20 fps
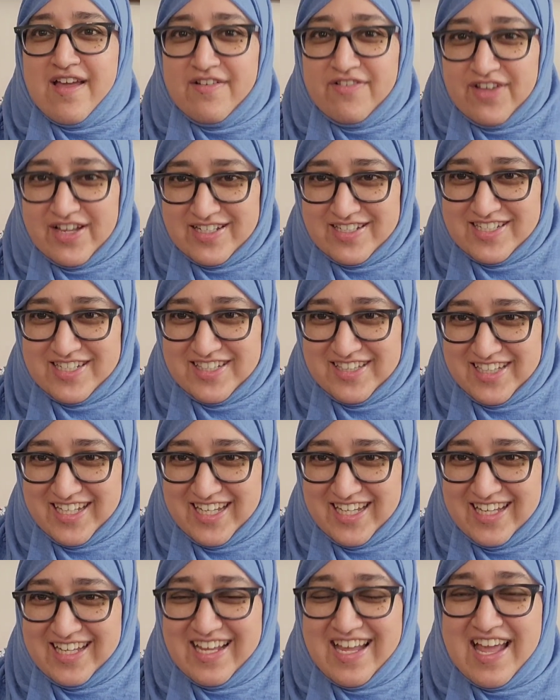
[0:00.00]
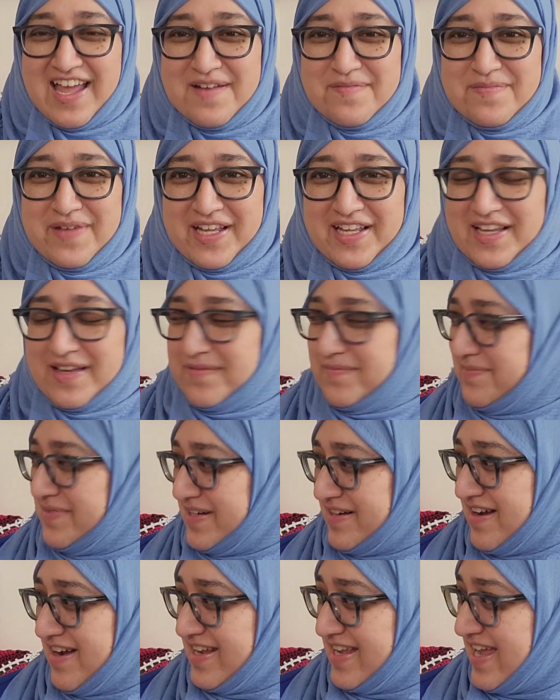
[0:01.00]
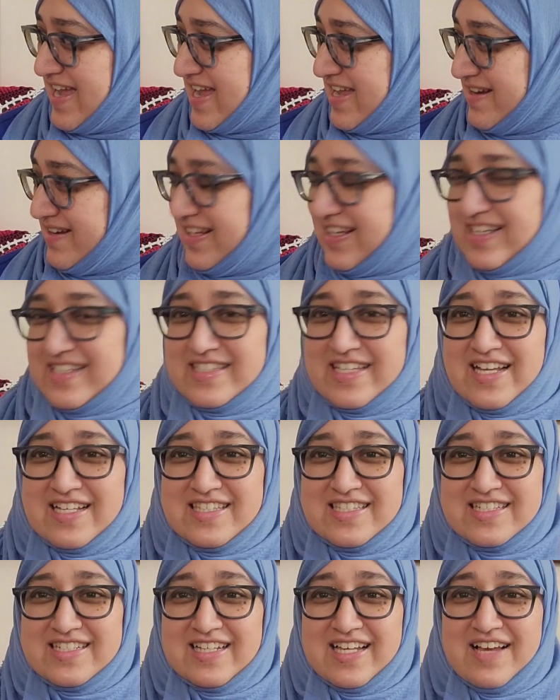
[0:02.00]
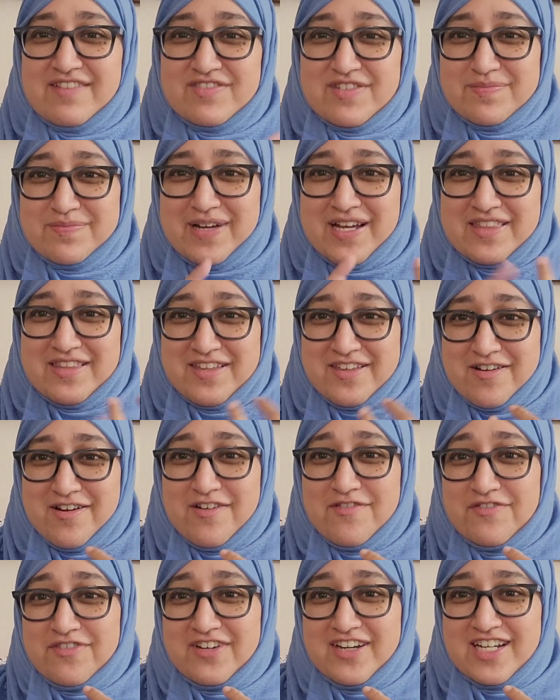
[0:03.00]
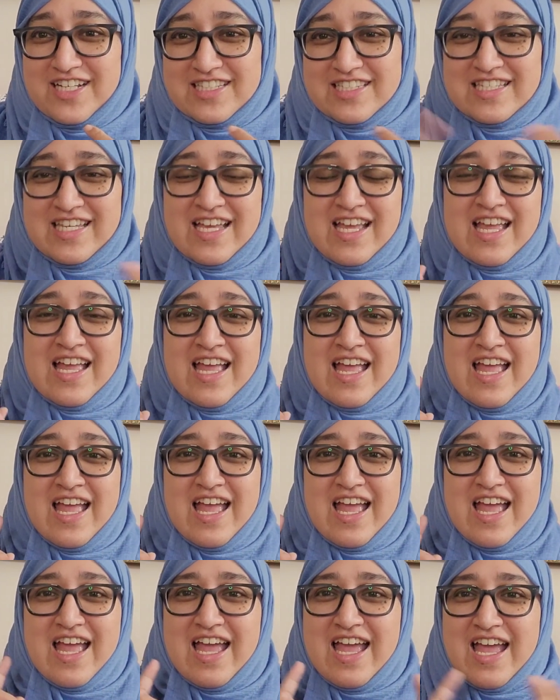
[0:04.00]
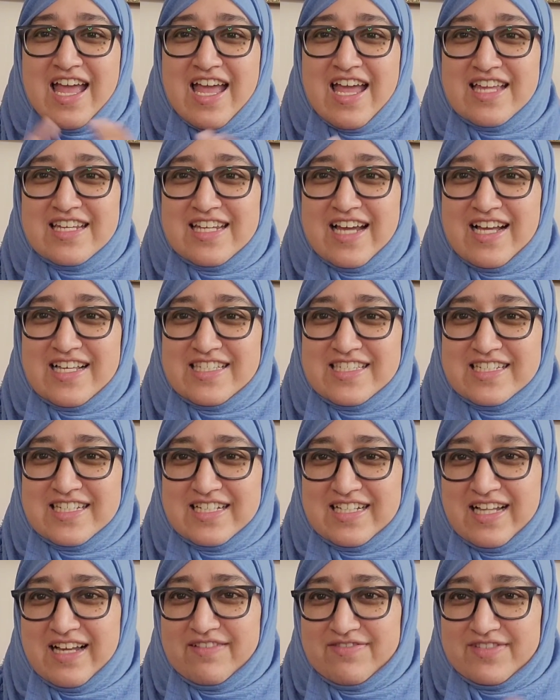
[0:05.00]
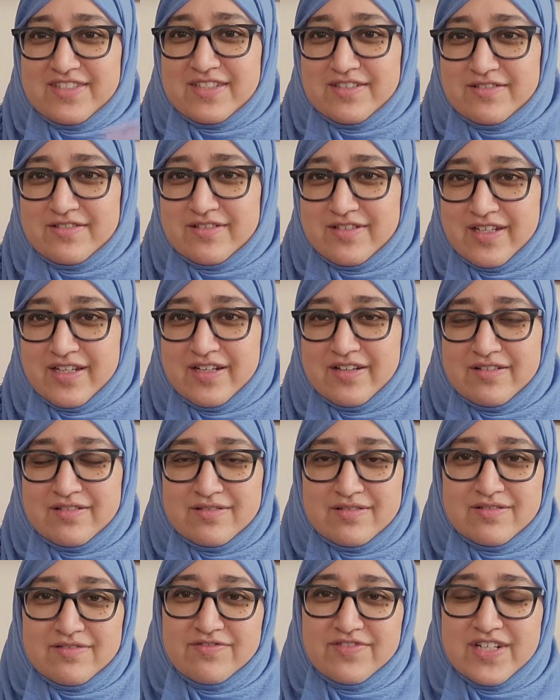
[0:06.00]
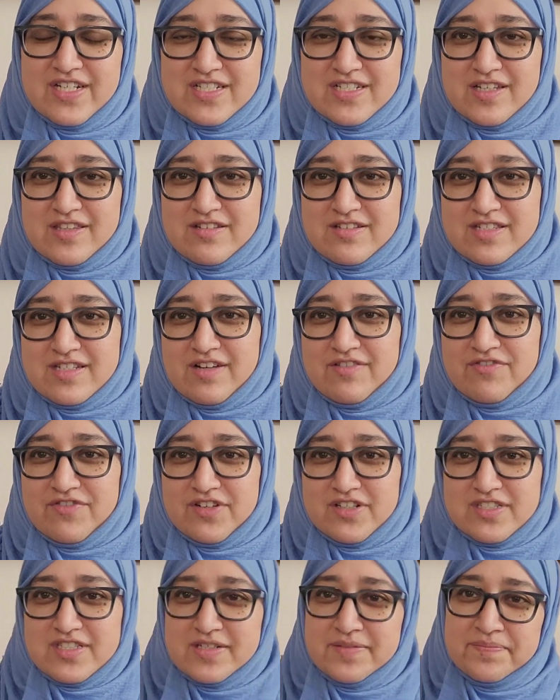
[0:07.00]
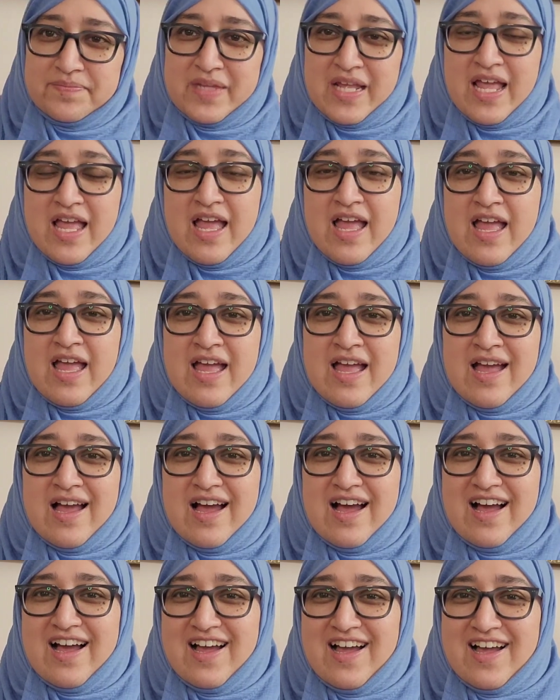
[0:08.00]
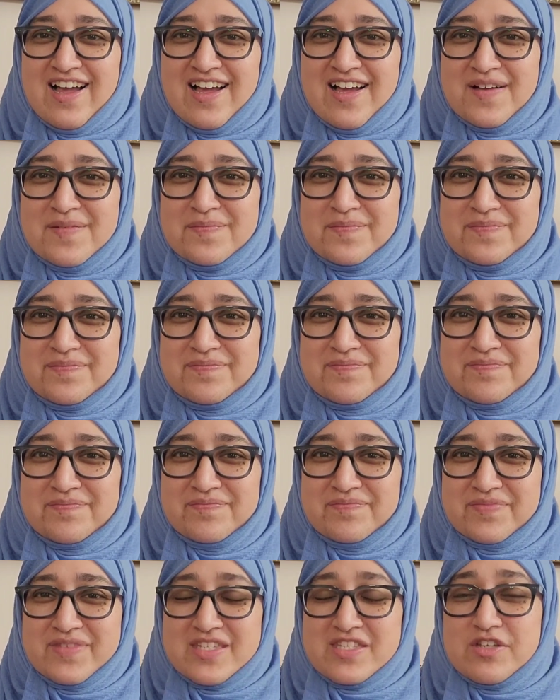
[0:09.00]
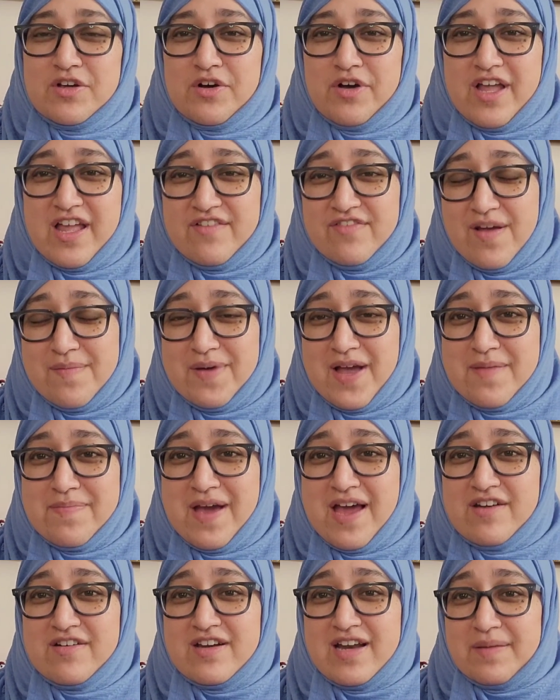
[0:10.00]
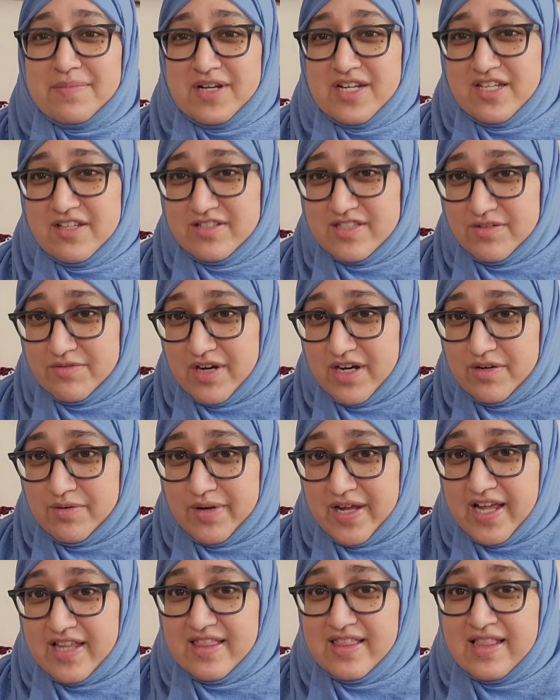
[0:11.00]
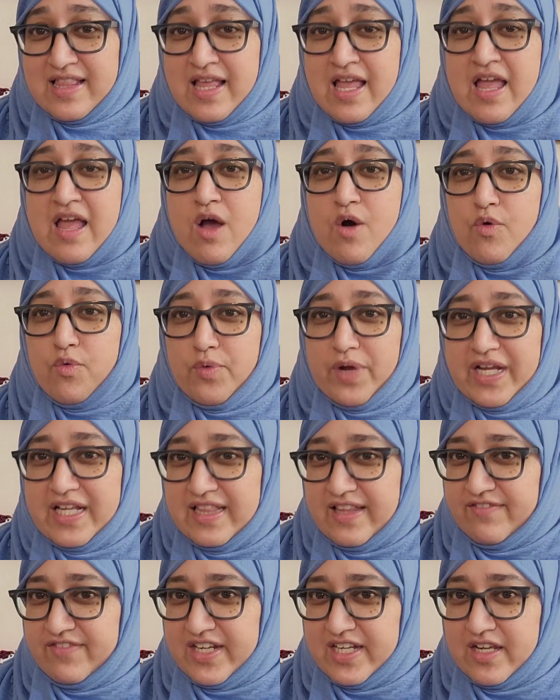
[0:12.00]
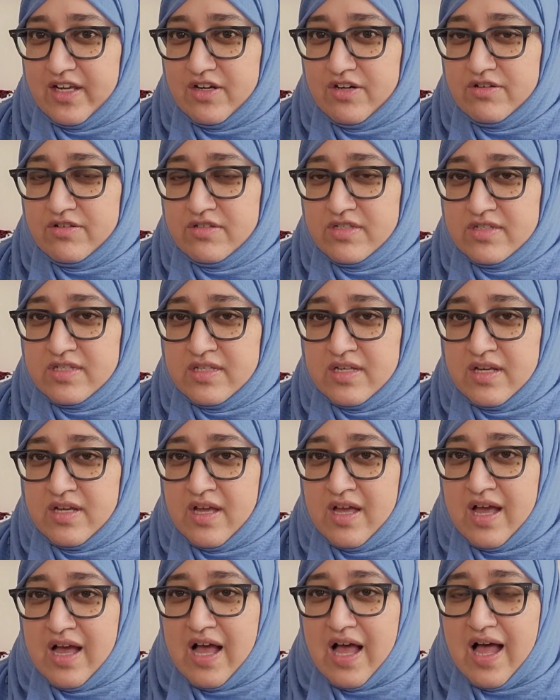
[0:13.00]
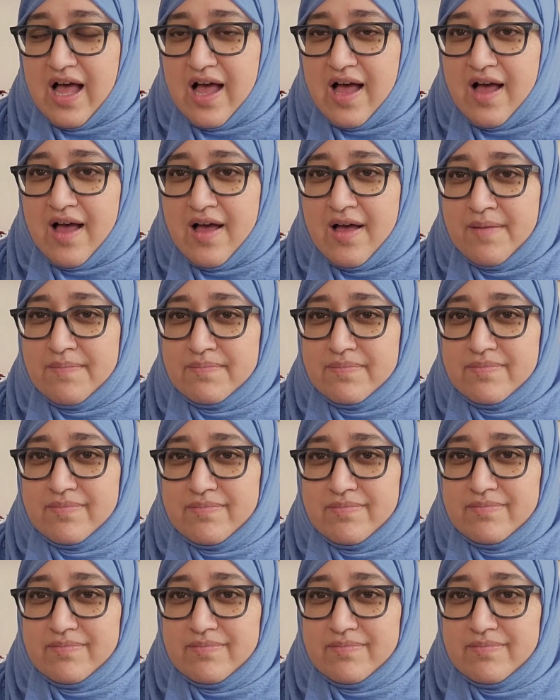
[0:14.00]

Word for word: eventually and make it, but not yet because I still have to buy the yarn for it and I still have to, you know, finish other stuff first. Um, so if I buy a pattern, I'm going to use it right away. Weekly videos. Um,